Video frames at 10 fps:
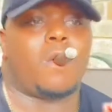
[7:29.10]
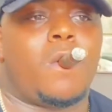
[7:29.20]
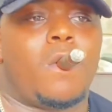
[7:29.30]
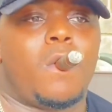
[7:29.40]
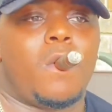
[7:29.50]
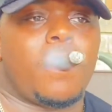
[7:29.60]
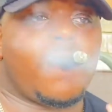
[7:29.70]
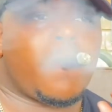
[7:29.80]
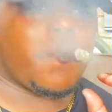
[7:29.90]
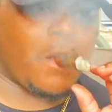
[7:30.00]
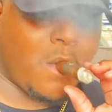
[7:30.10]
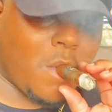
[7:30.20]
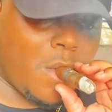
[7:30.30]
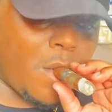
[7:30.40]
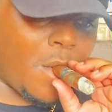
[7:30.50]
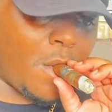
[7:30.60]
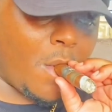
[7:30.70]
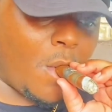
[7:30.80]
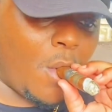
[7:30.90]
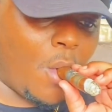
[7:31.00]

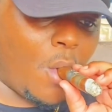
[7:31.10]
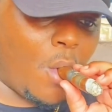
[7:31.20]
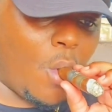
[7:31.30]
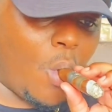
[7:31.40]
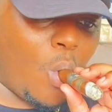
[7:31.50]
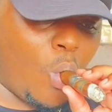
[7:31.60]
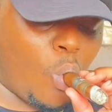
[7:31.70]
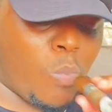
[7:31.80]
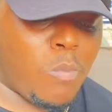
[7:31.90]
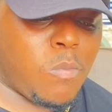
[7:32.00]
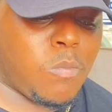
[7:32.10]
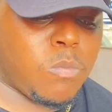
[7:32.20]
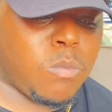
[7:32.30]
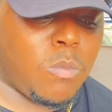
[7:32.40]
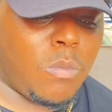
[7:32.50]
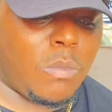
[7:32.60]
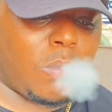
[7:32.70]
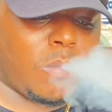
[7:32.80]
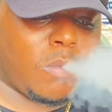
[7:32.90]
Nothing is said.